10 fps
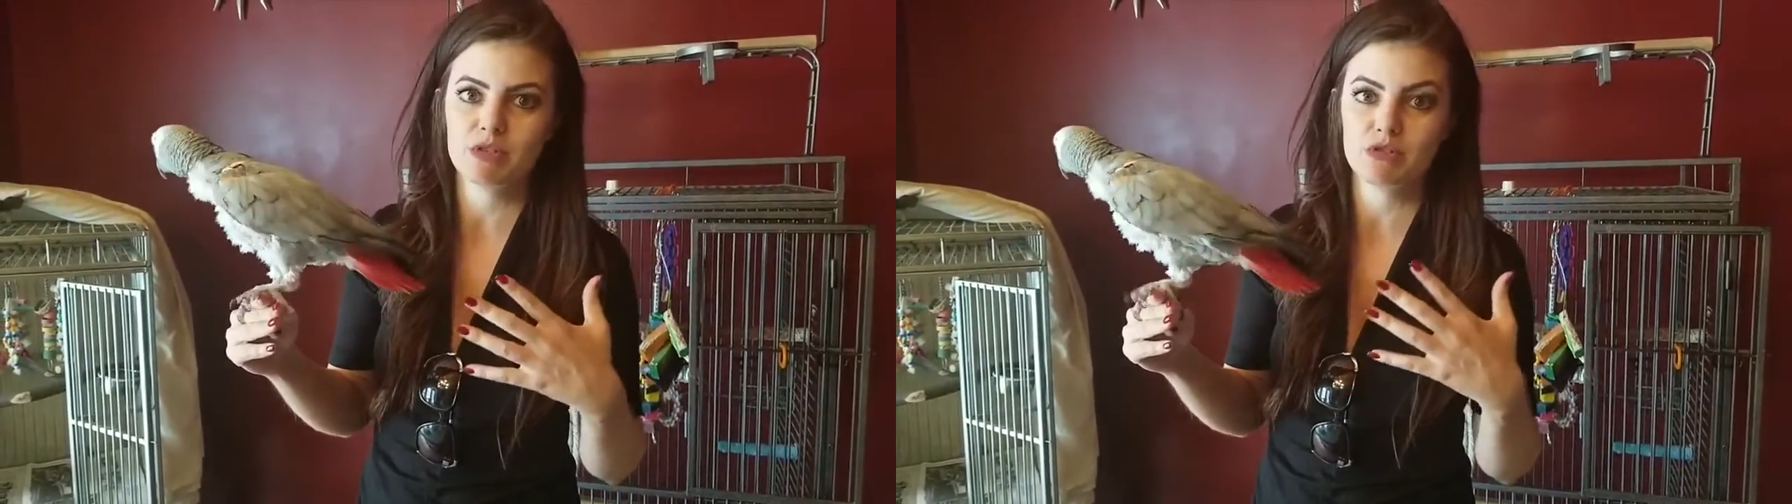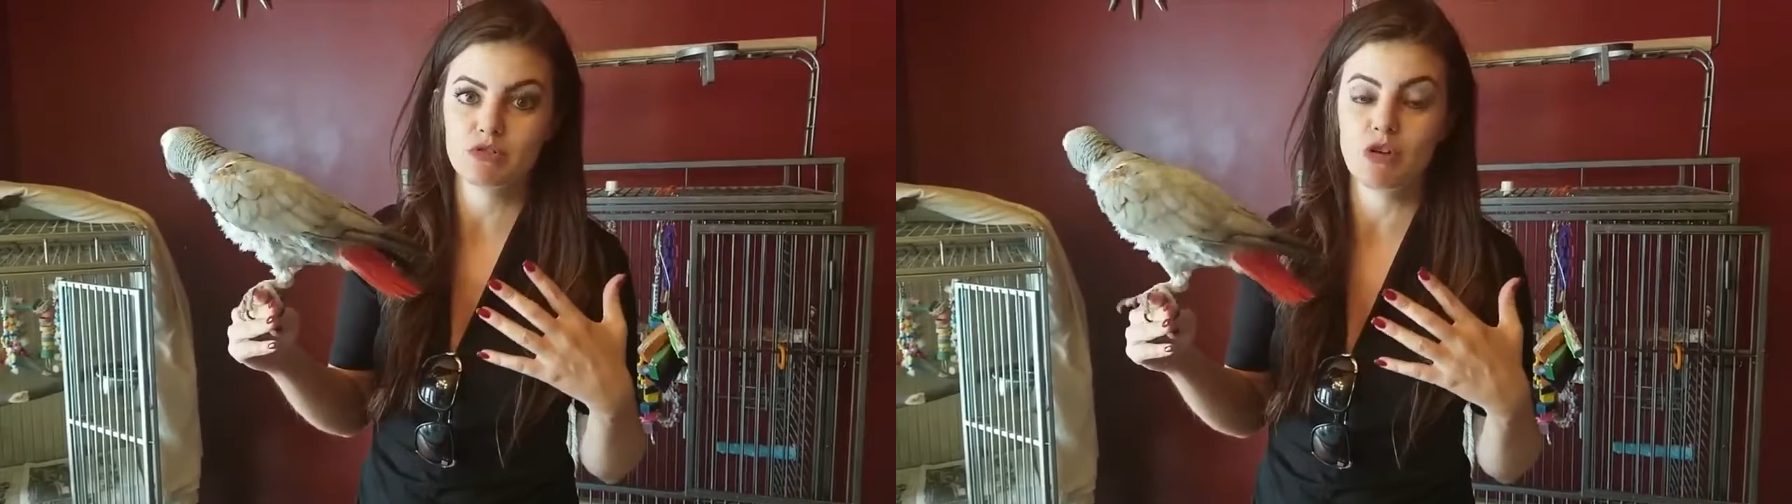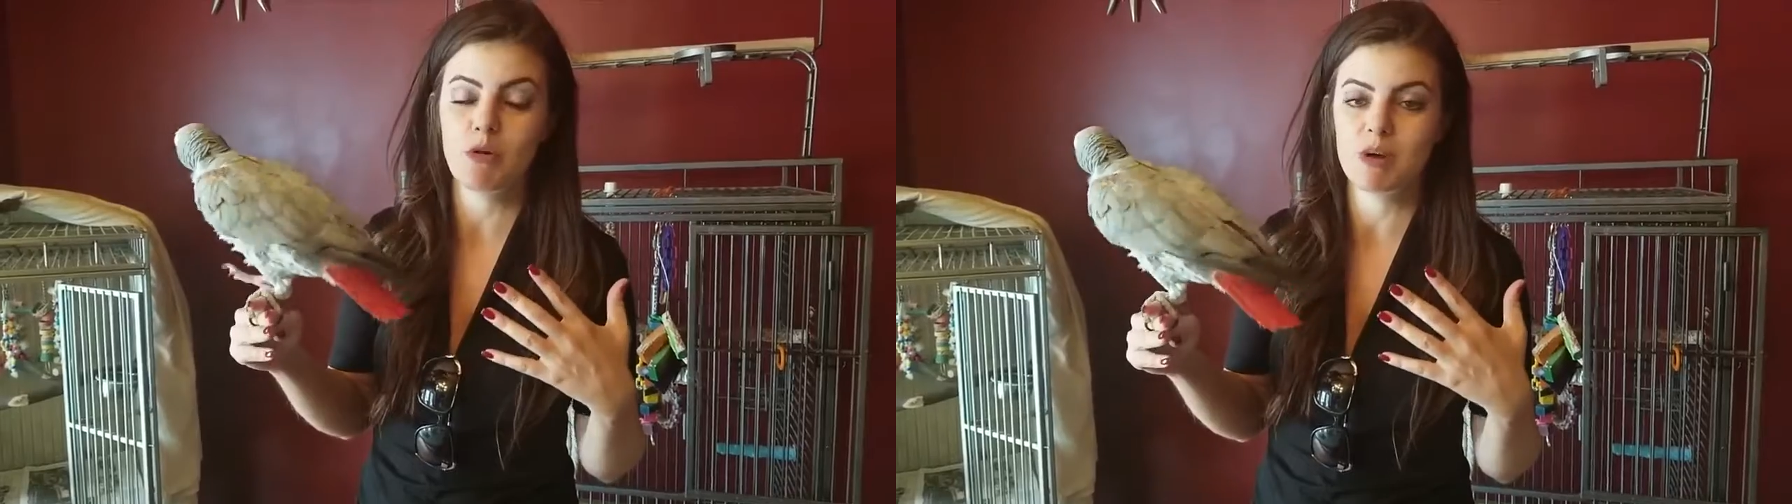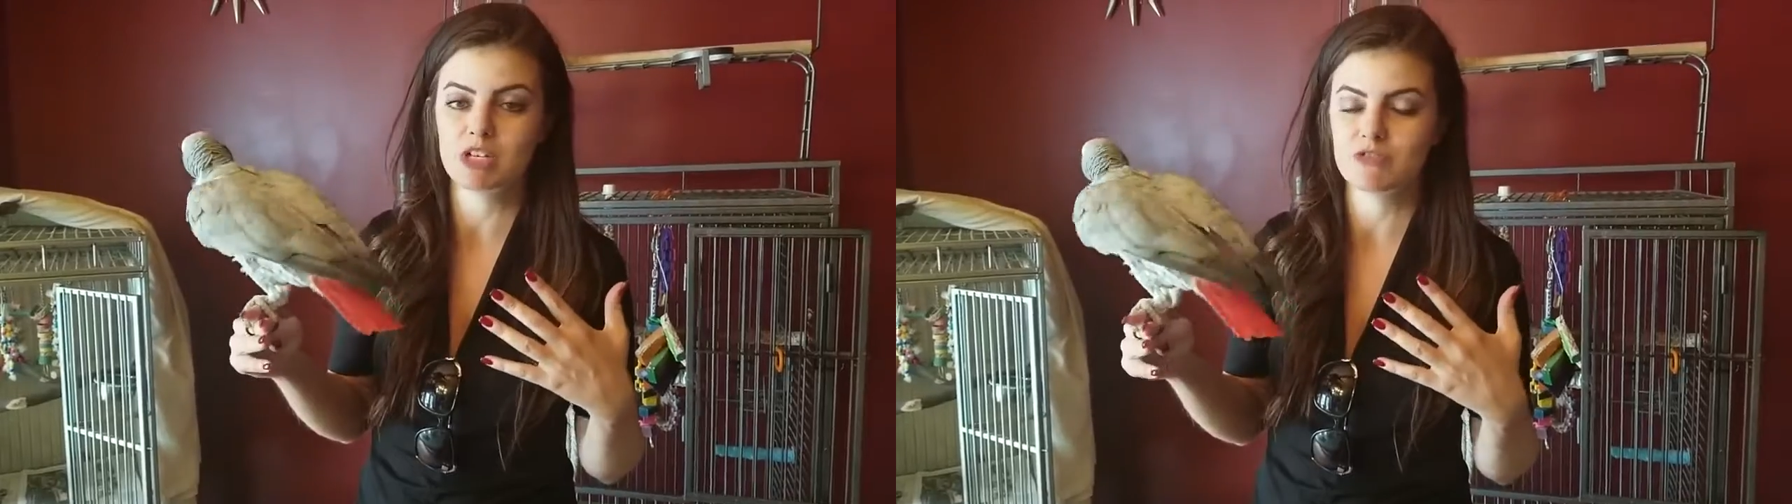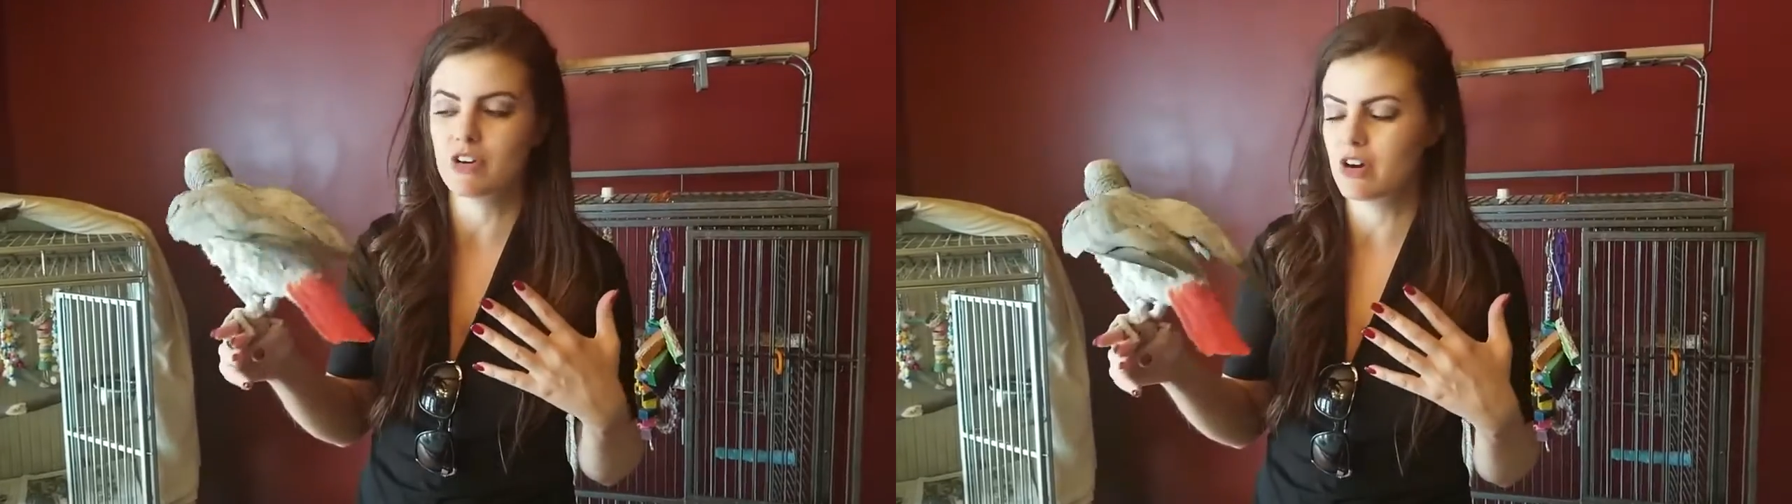so
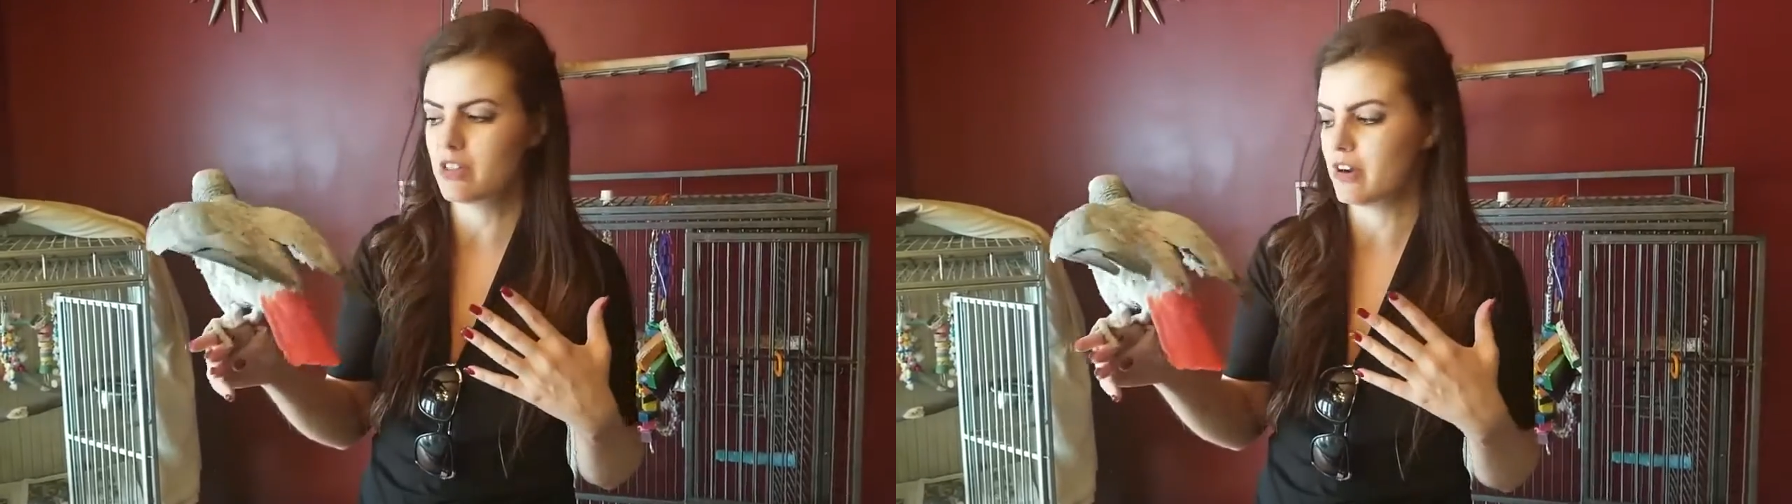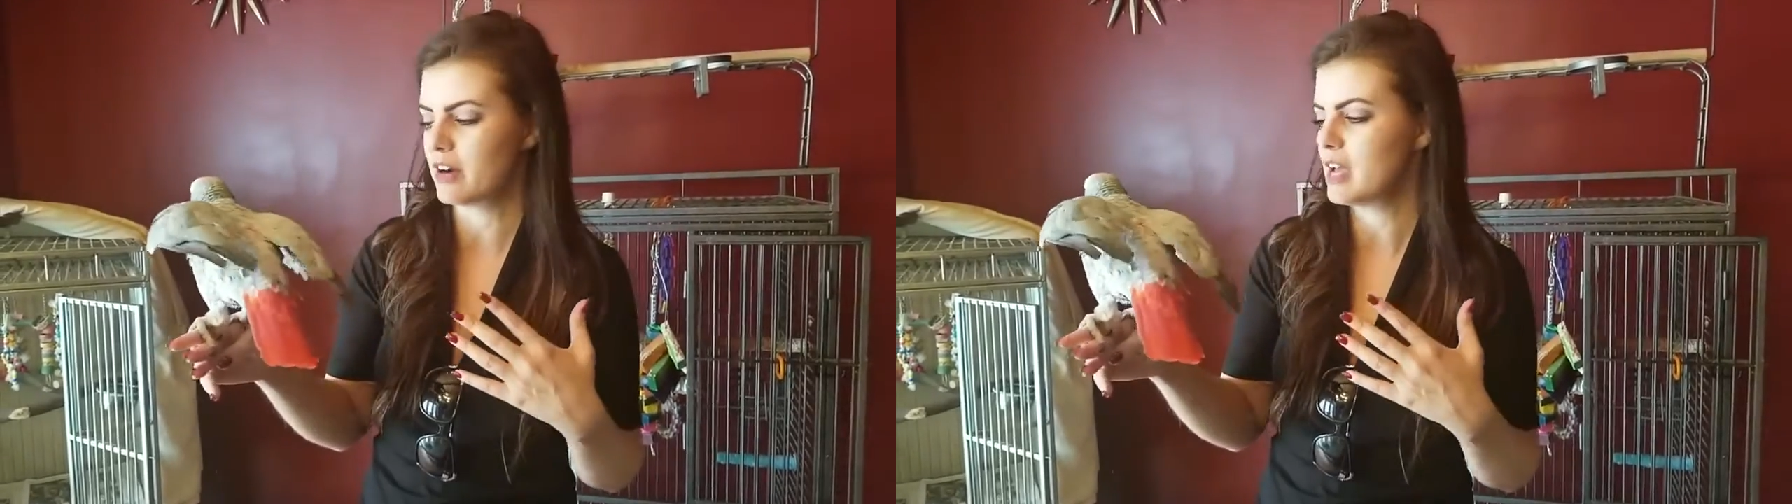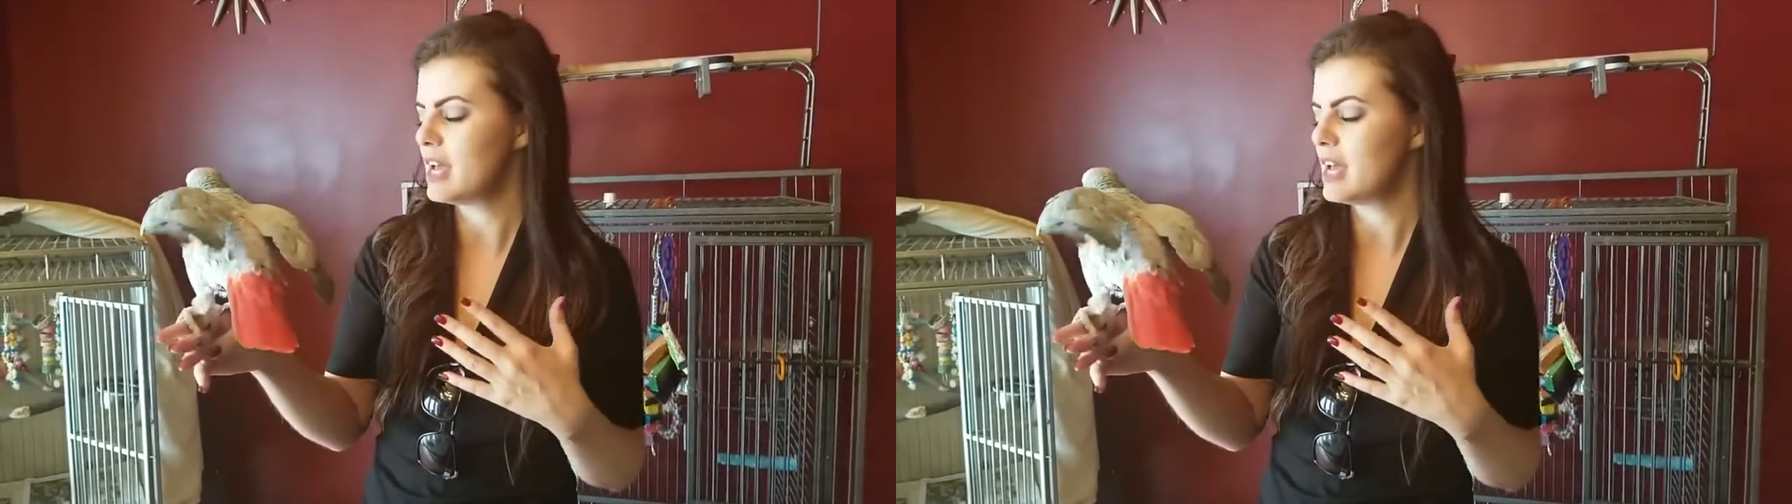much farther.